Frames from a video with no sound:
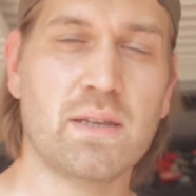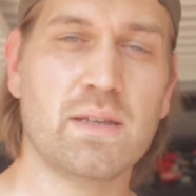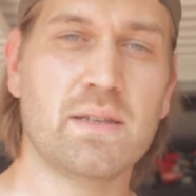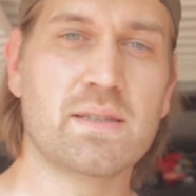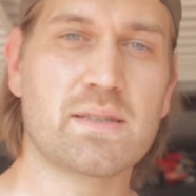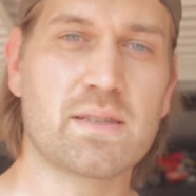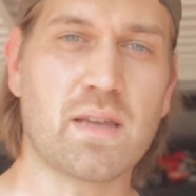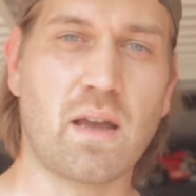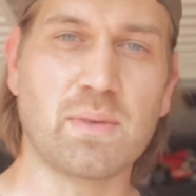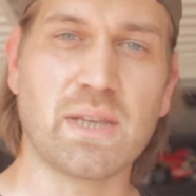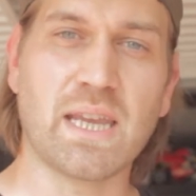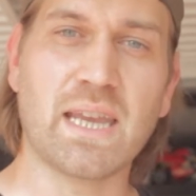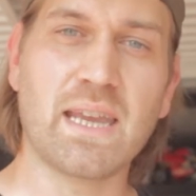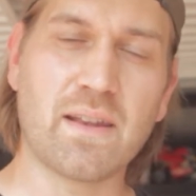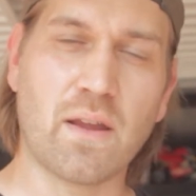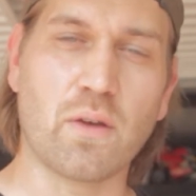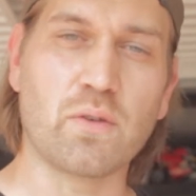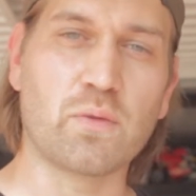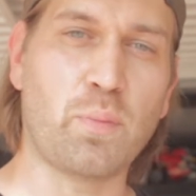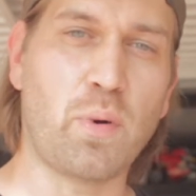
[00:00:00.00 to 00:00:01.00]
It's time to
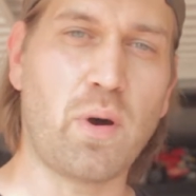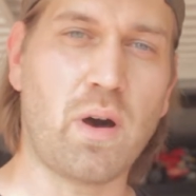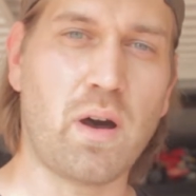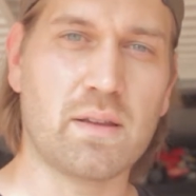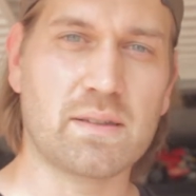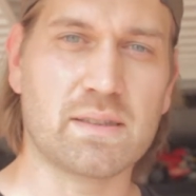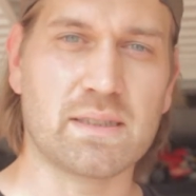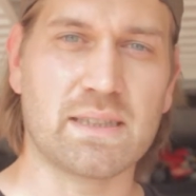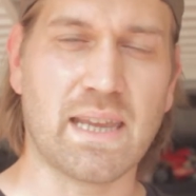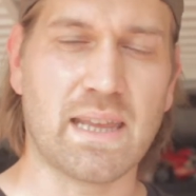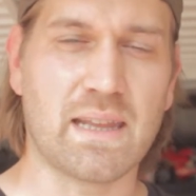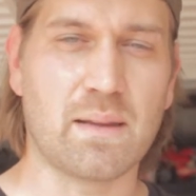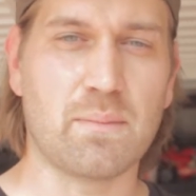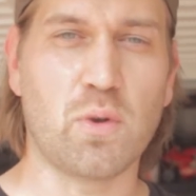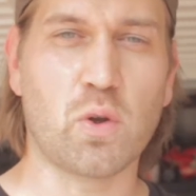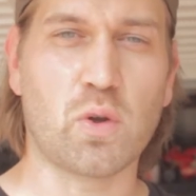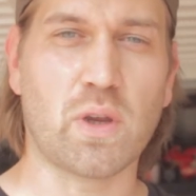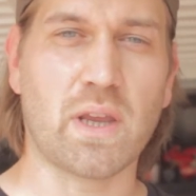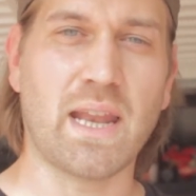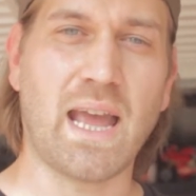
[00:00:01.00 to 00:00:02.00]
hit those parts and get them
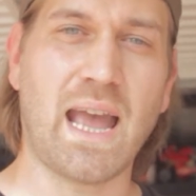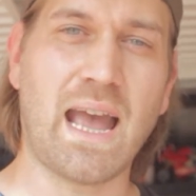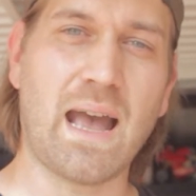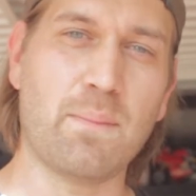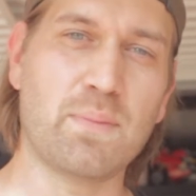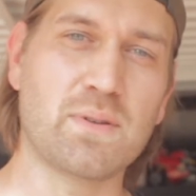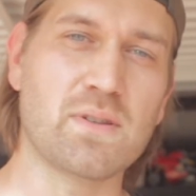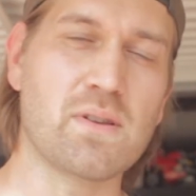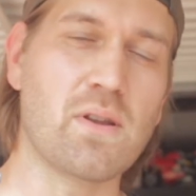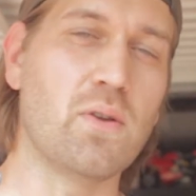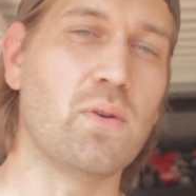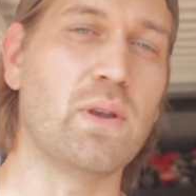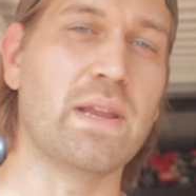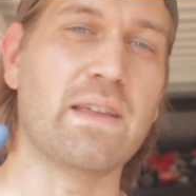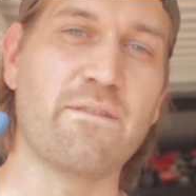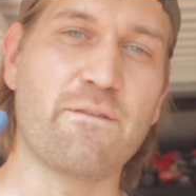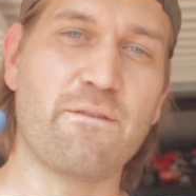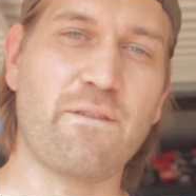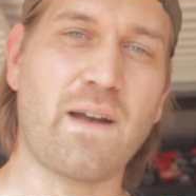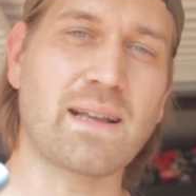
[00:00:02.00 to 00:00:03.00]
looking absolutely
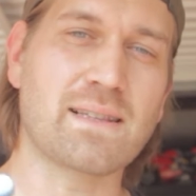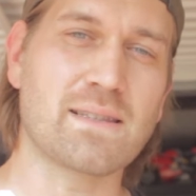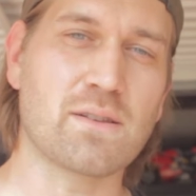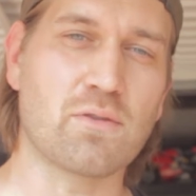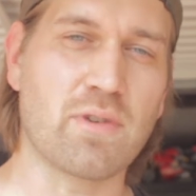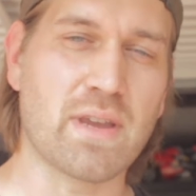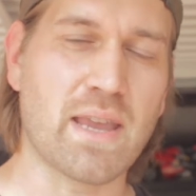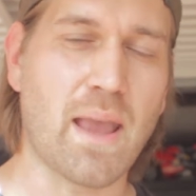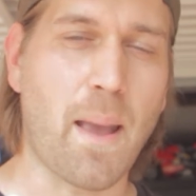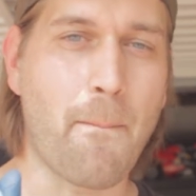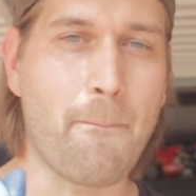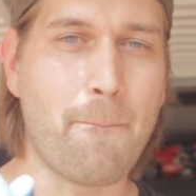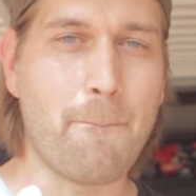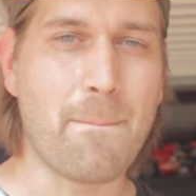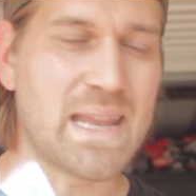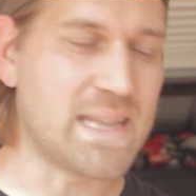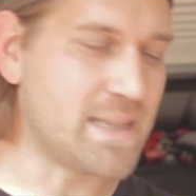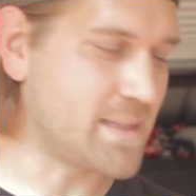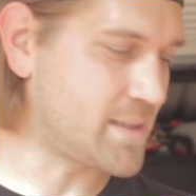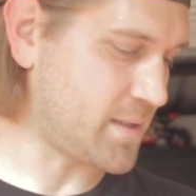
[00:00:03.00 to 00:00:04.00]
factory
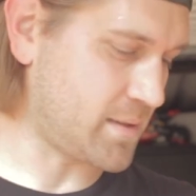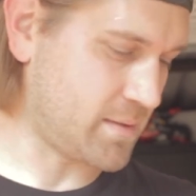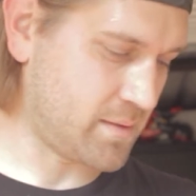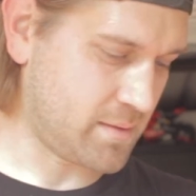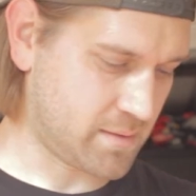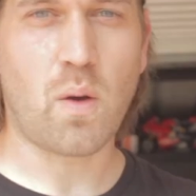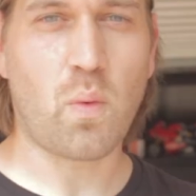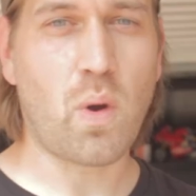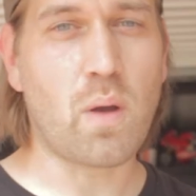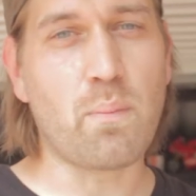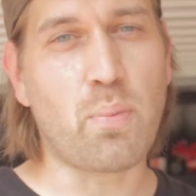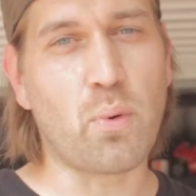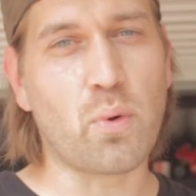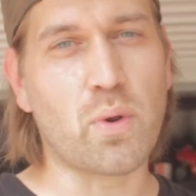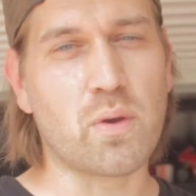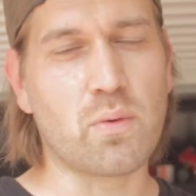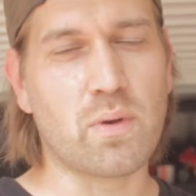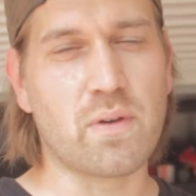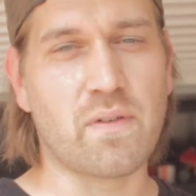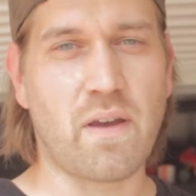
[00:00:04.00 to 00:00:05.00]
mint. I won't bore
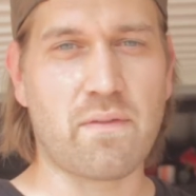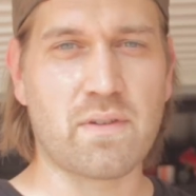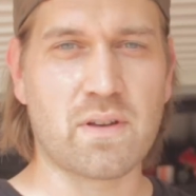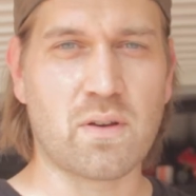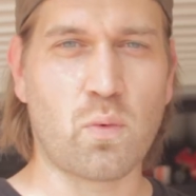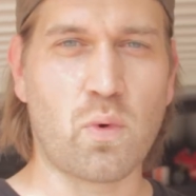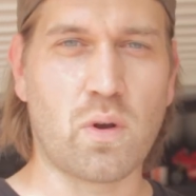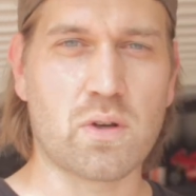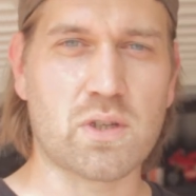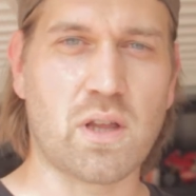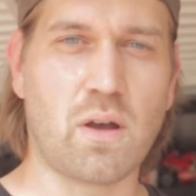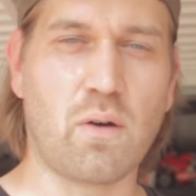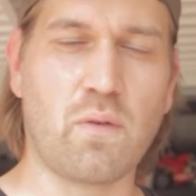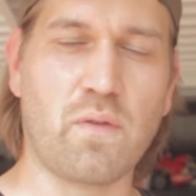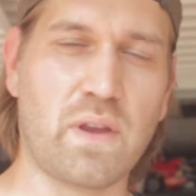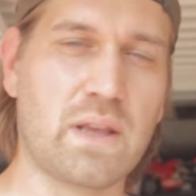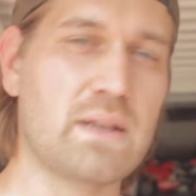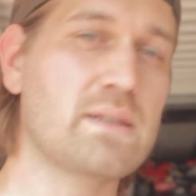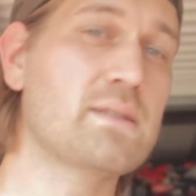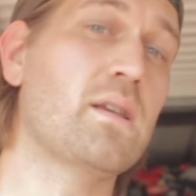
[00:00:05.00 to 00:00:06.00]
you with having to watch the whole
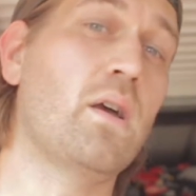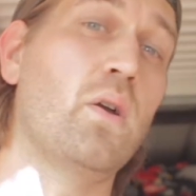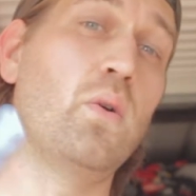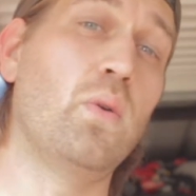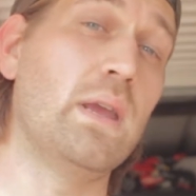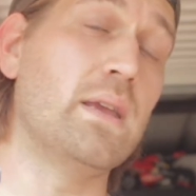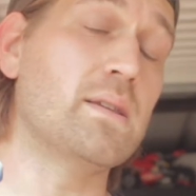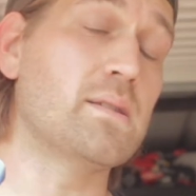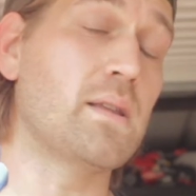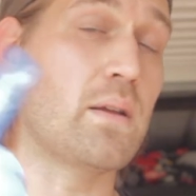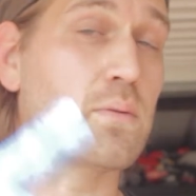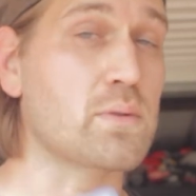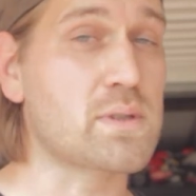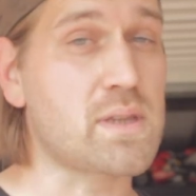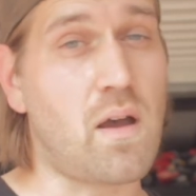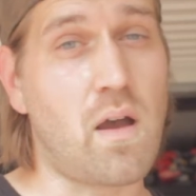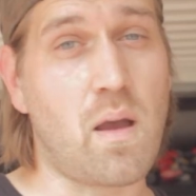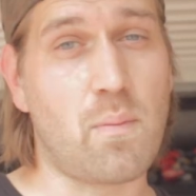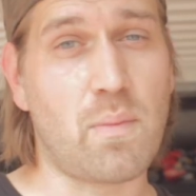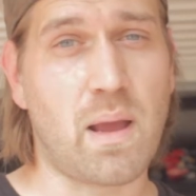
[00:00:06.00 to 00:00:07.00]
thing, so here's a little
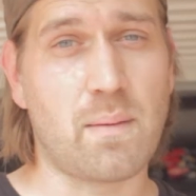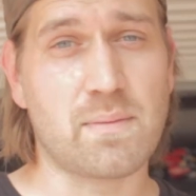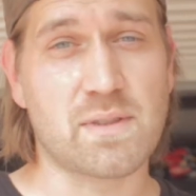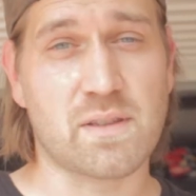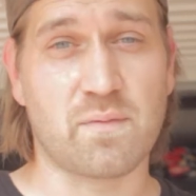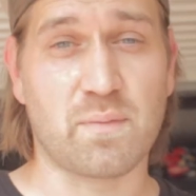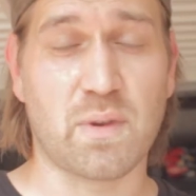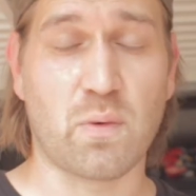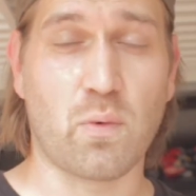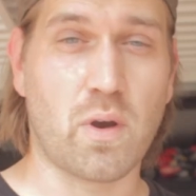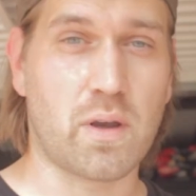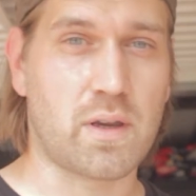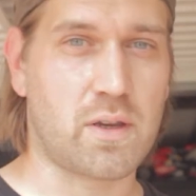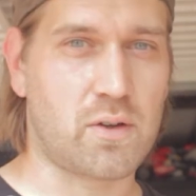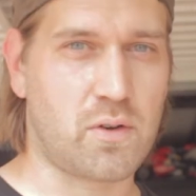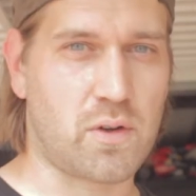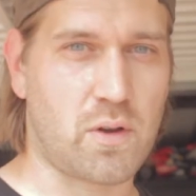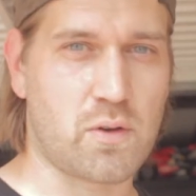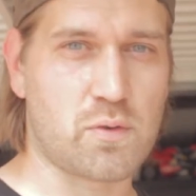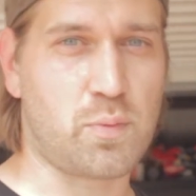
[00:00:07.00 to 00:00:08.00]
time lapse of me working
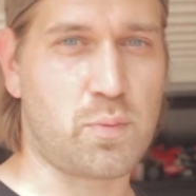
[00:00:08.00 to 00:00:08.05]
on those